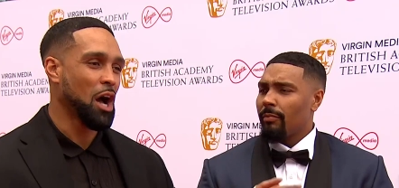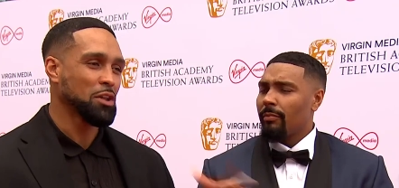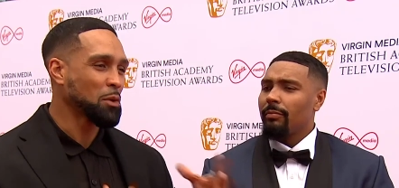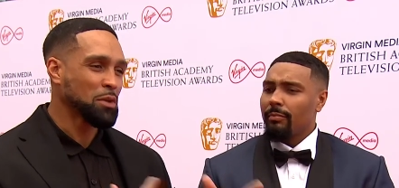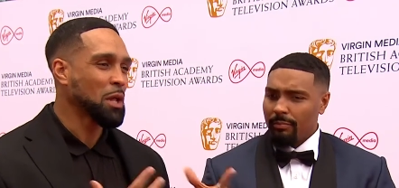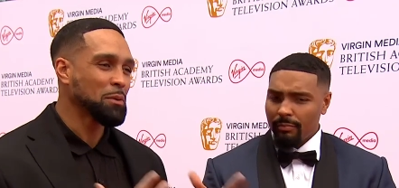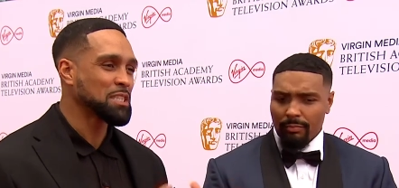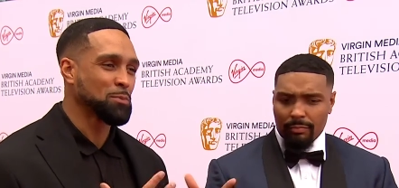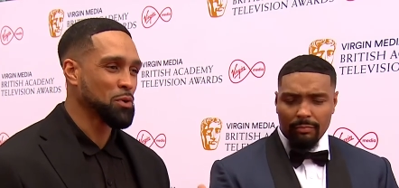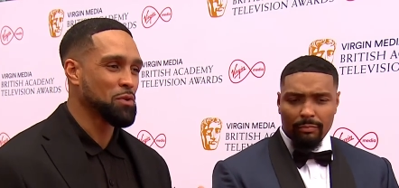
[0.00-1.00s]
Speaker 1: I don't, you don't
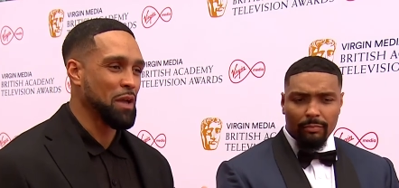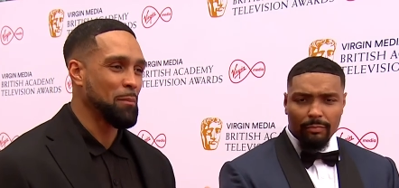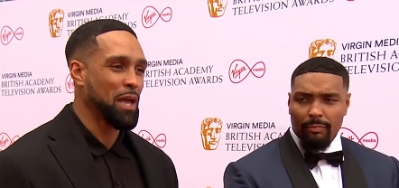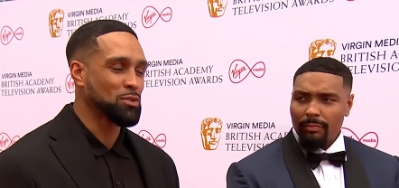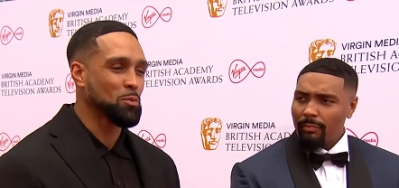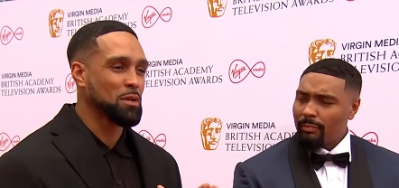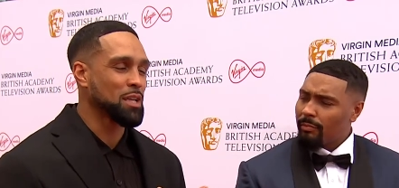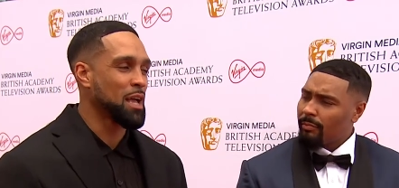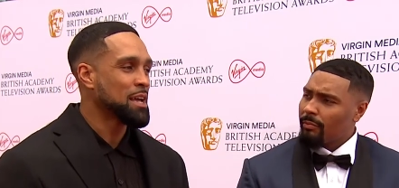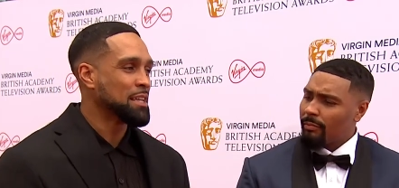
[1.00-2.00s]
need to prove it, but it's almost
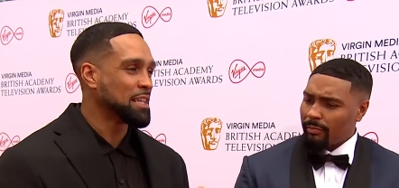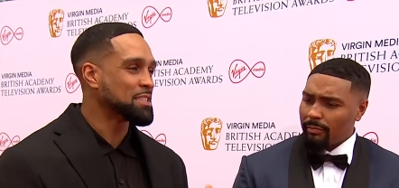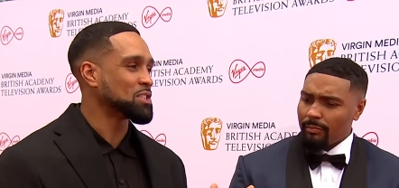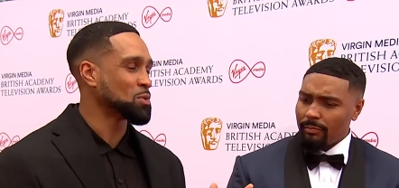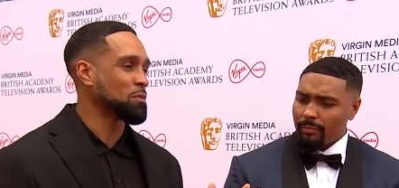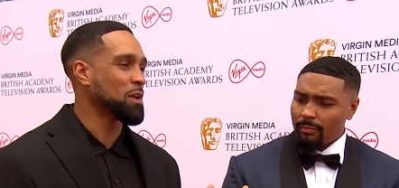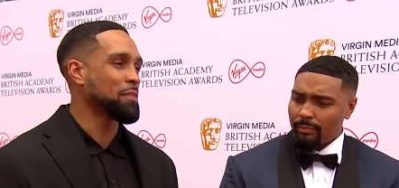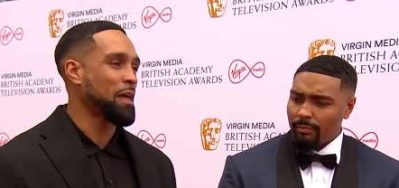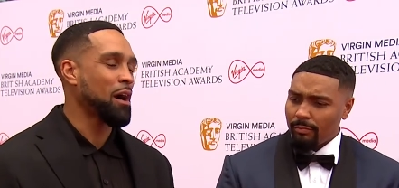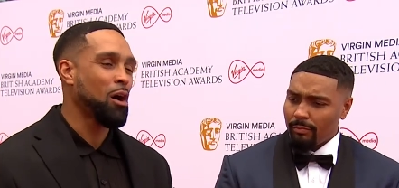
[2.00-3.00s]
like this is sort of
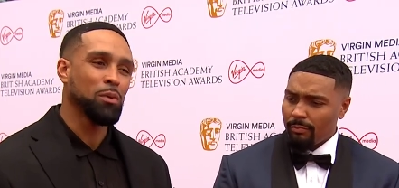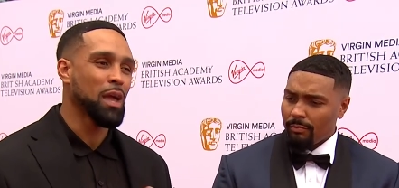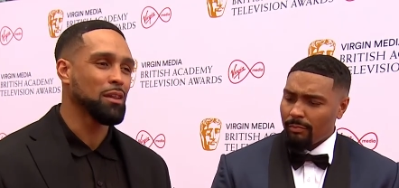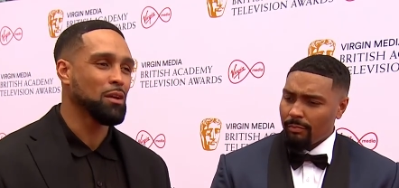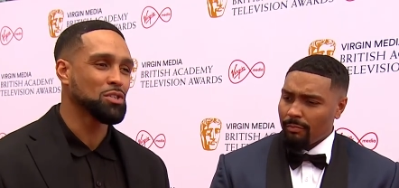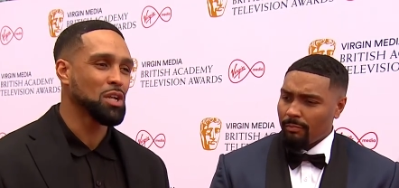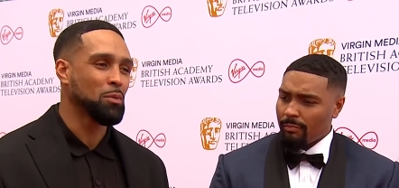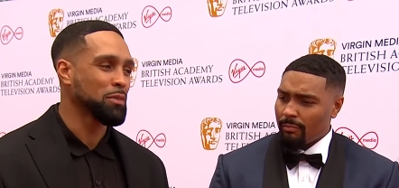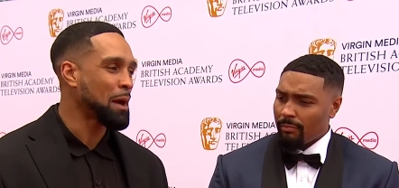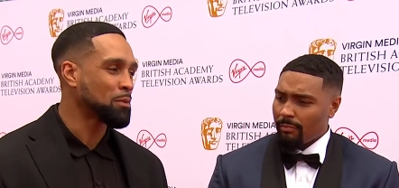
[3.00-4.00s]
like that. Oh yeah, no, do you know
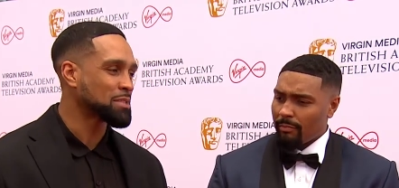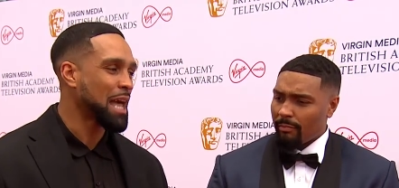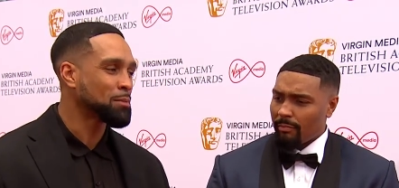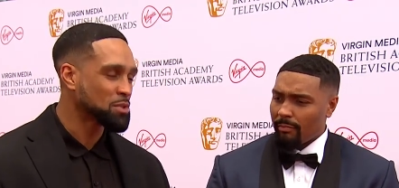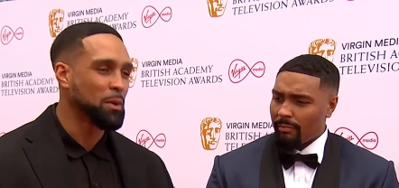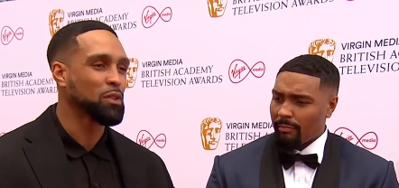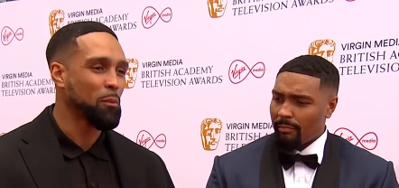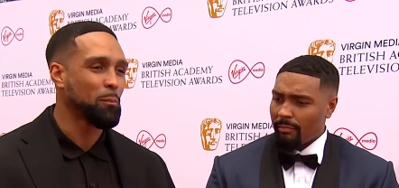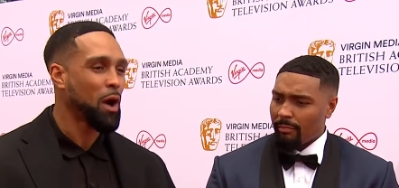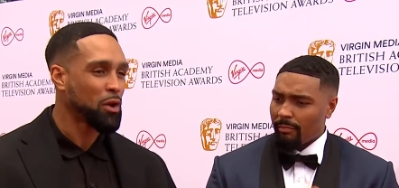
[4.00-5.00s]
what? That was that was a
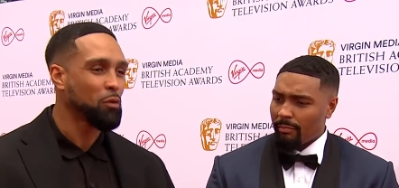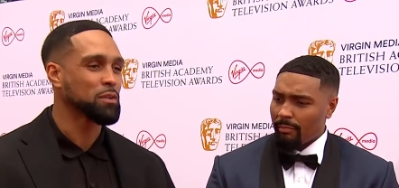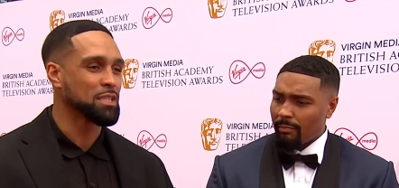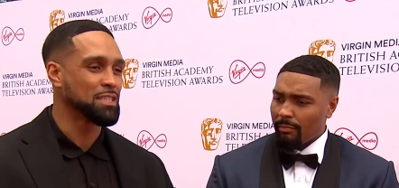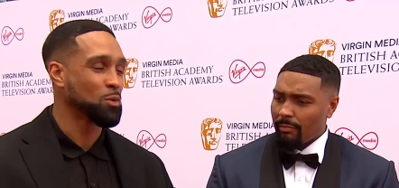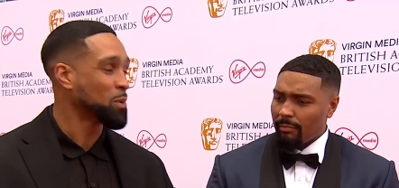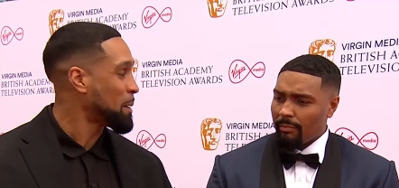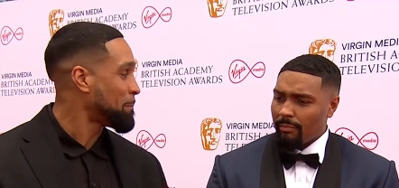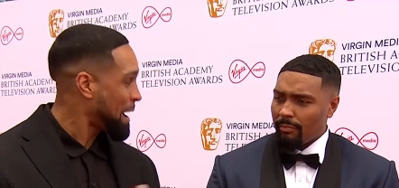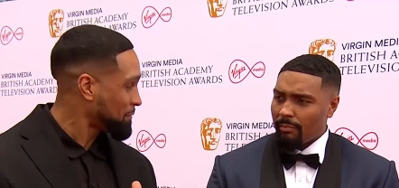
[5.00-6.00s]
mon- minority to win
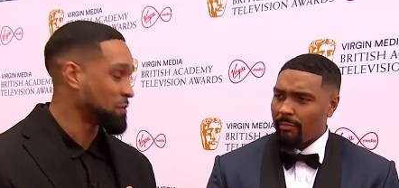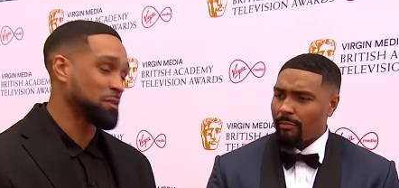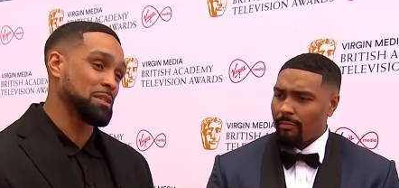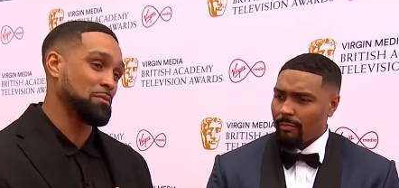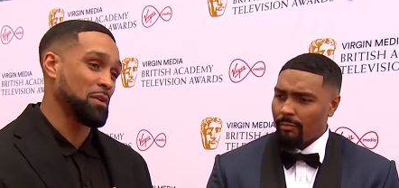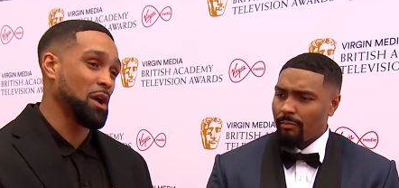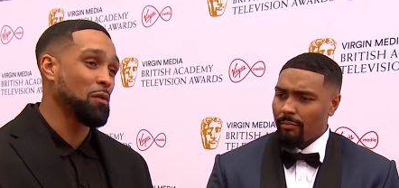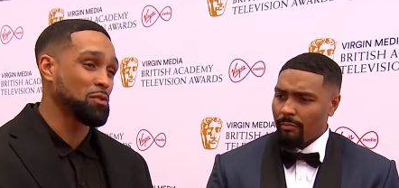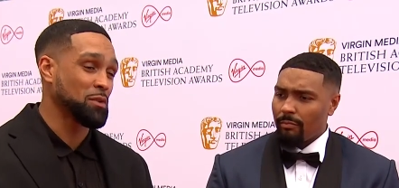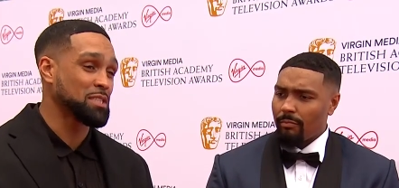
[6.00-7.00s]
mm. a BAFTA for something
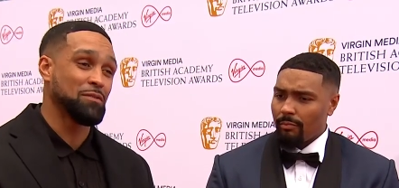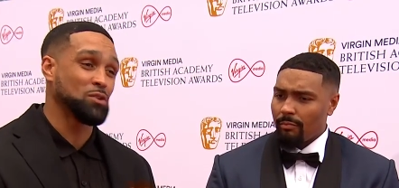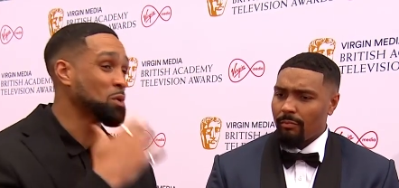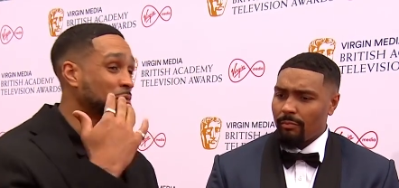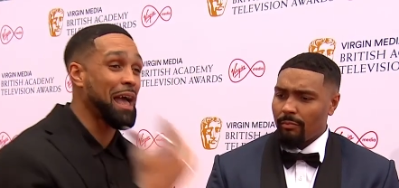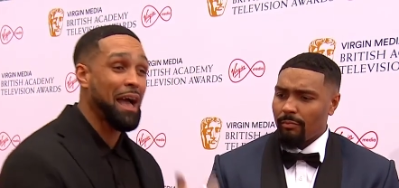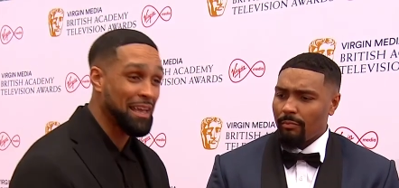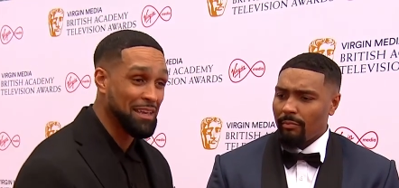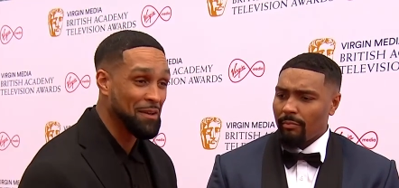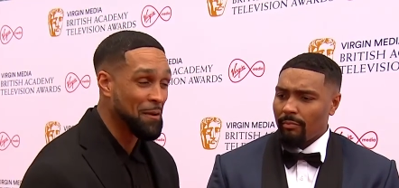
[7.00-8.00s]
after mm. receiving all of that
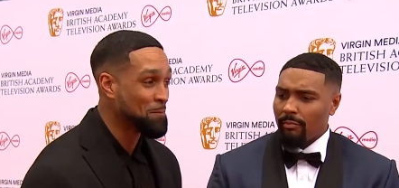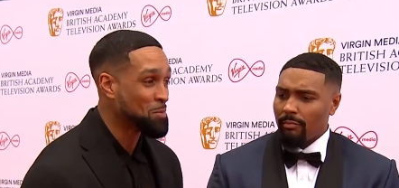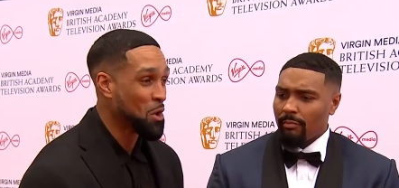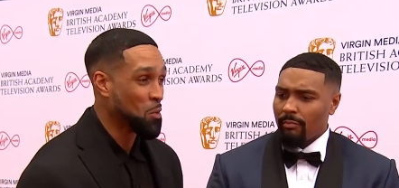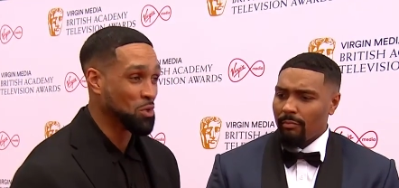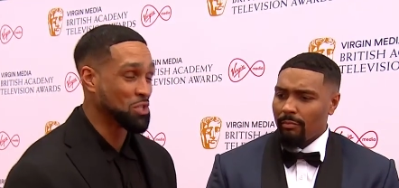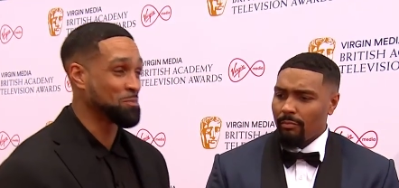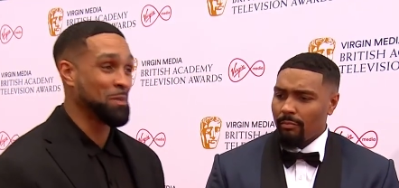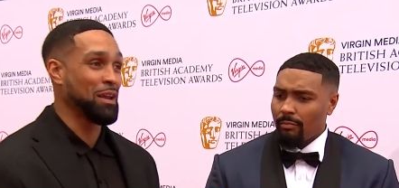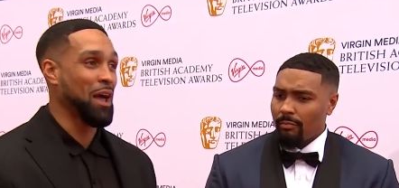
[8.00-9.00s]
hate oh, yeah. would
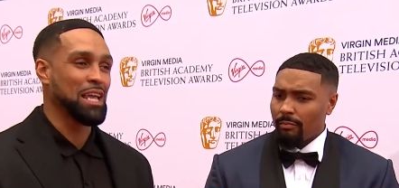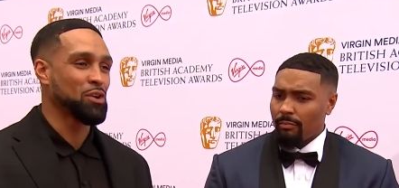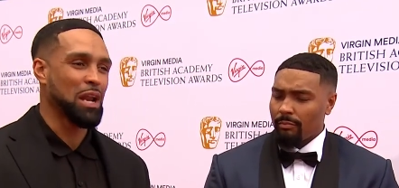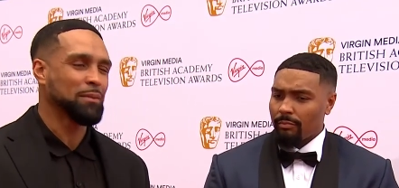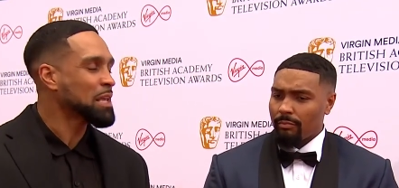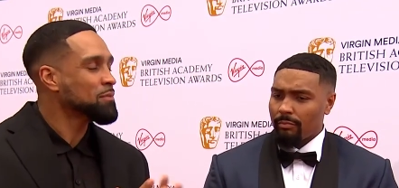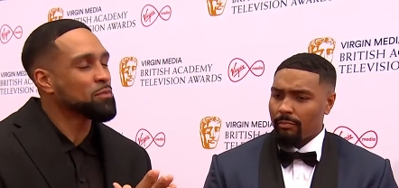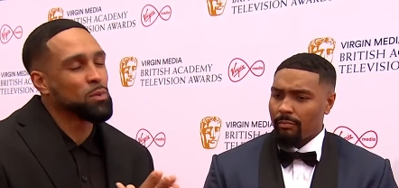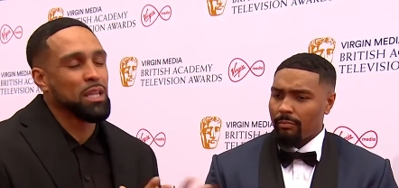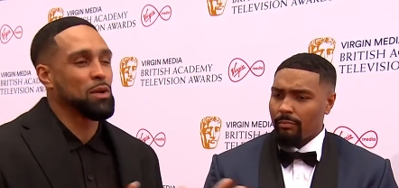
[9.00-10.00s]
just be like incredible. And even
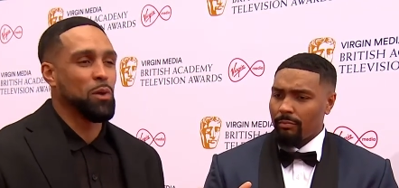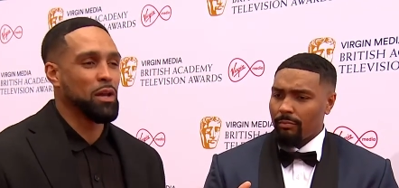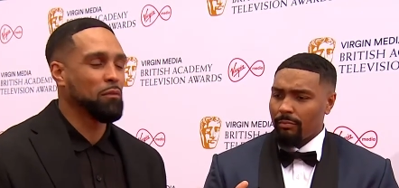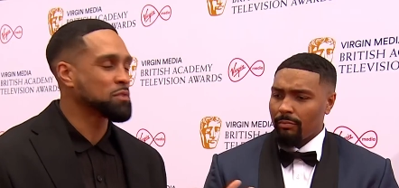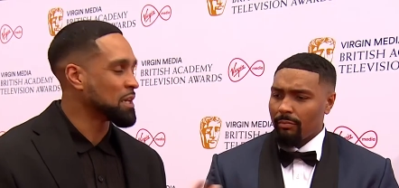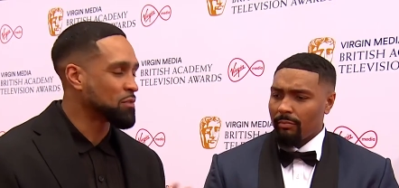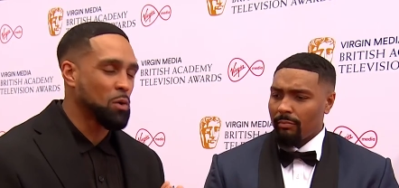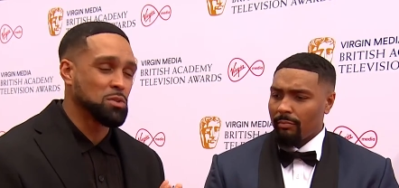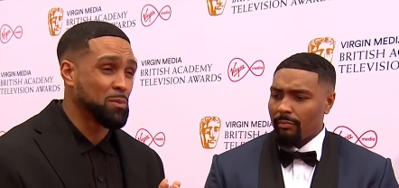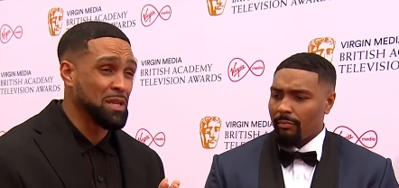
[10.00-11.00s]
if we didn't win, obviously, of
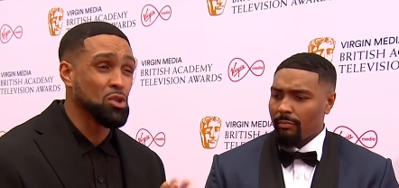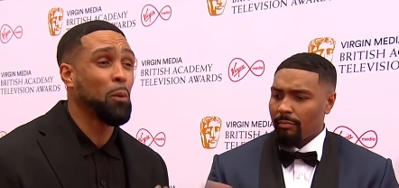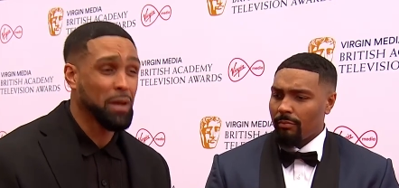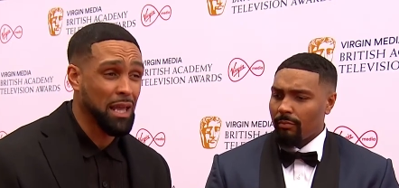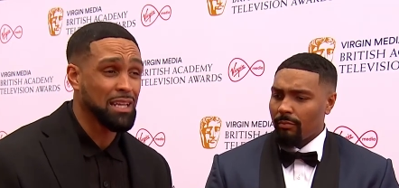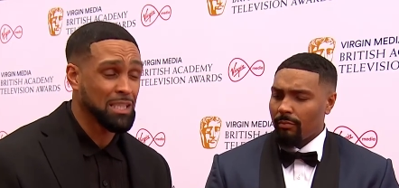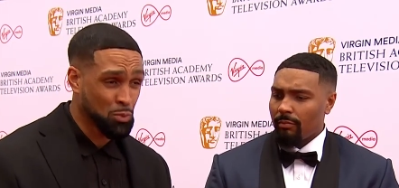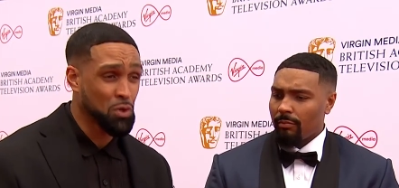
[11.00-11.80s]
course, to be nominated is